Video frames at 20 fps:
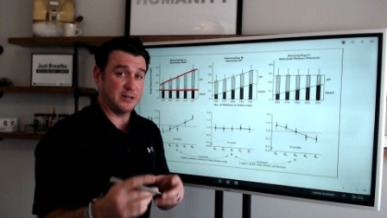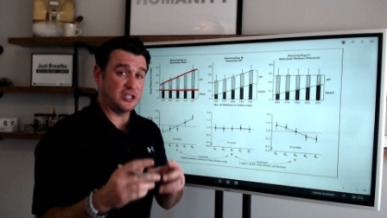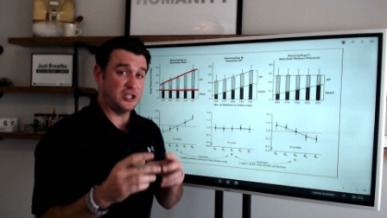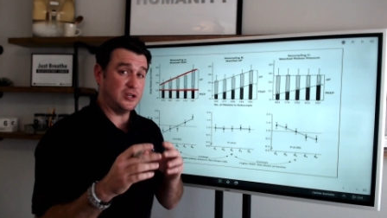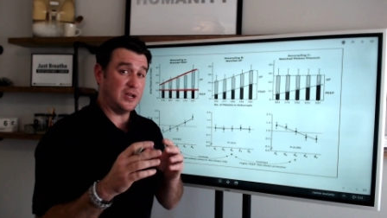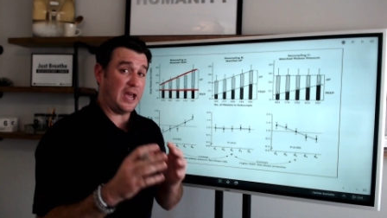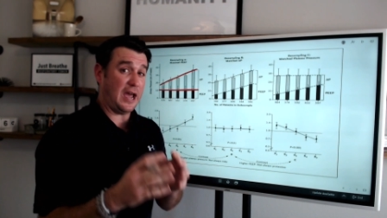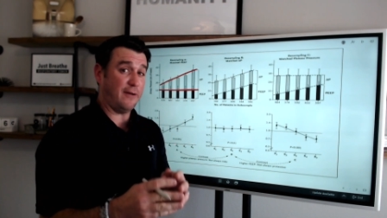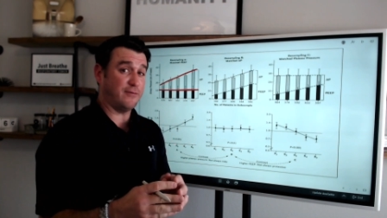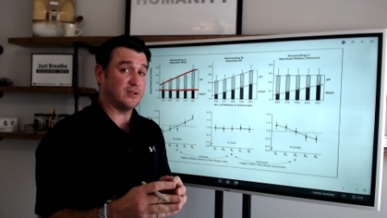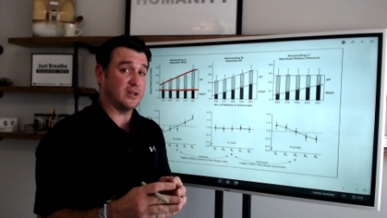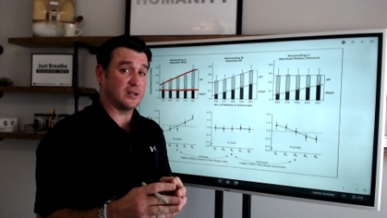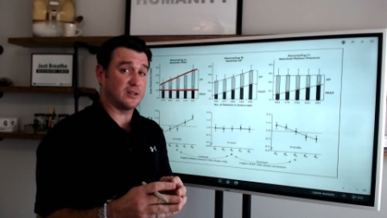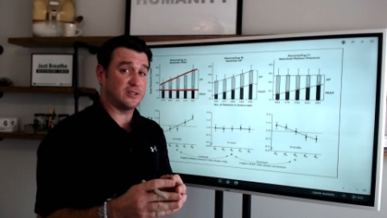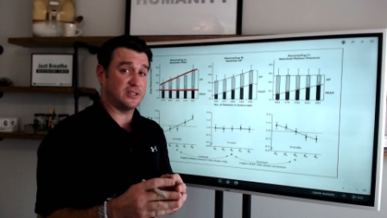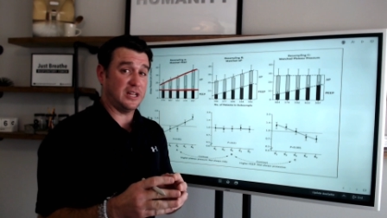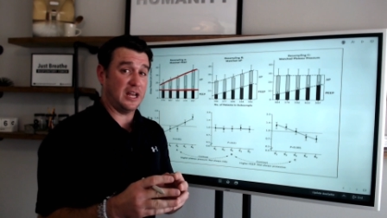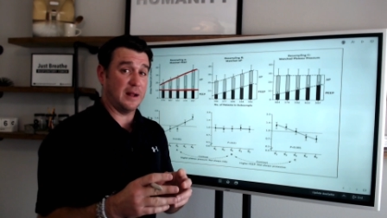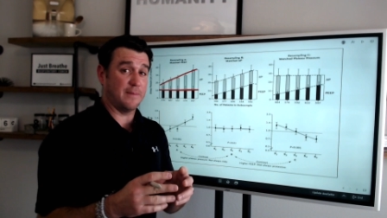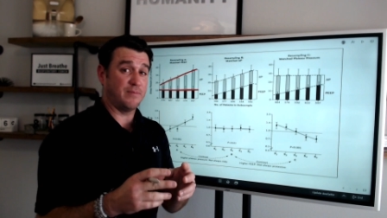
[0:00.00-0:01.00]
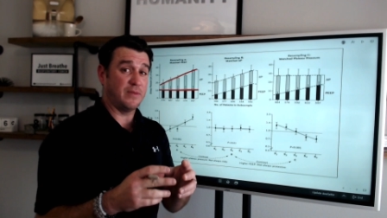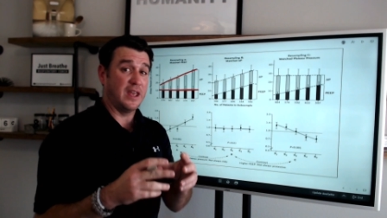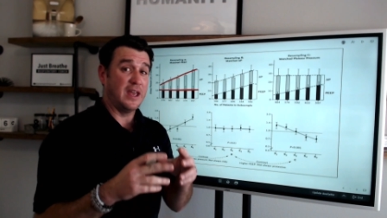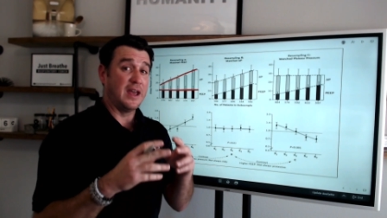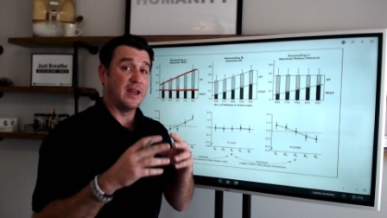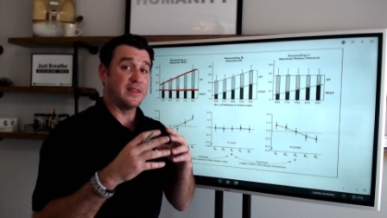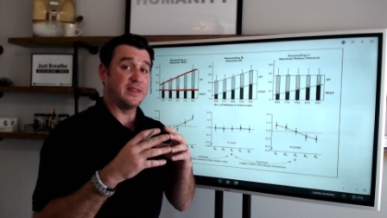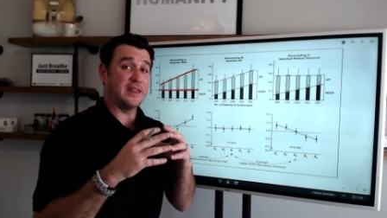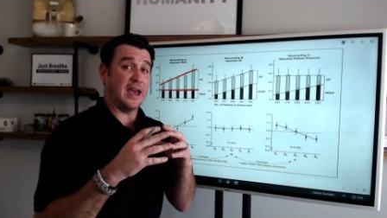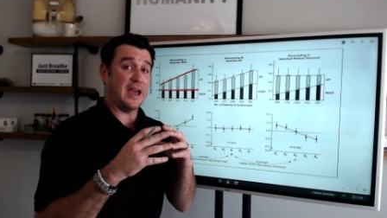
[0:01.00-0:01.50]
but you have to understand
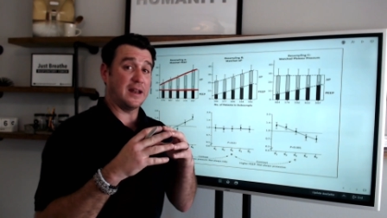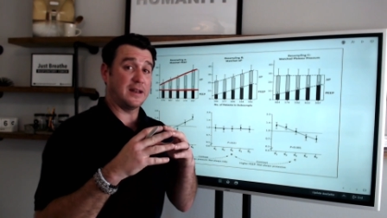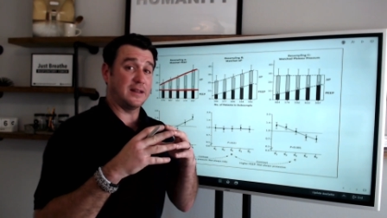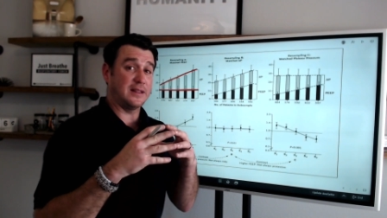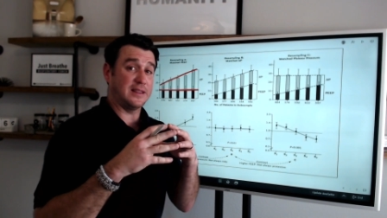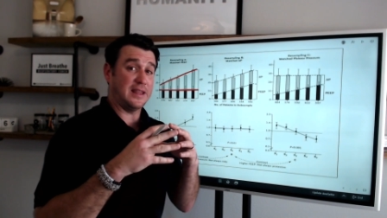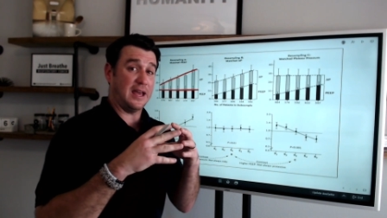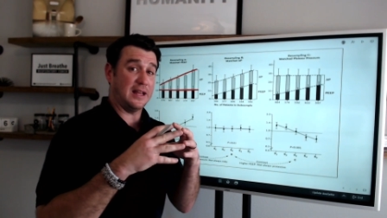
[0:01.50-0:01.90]
that,